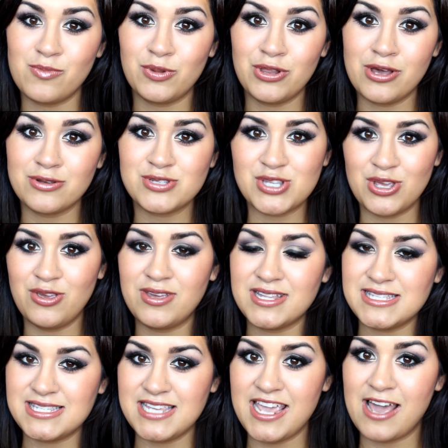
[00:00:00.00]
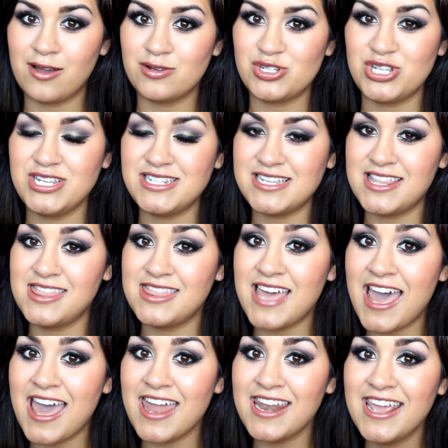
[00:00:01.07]
below so you can see how she did
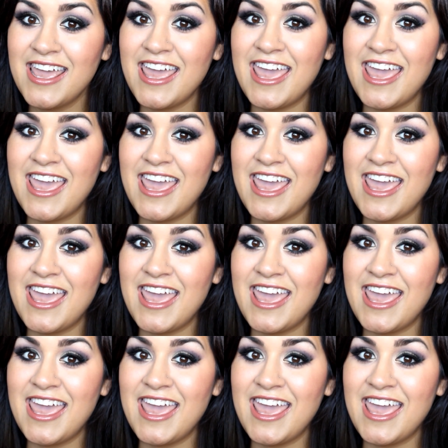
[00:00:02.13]
that.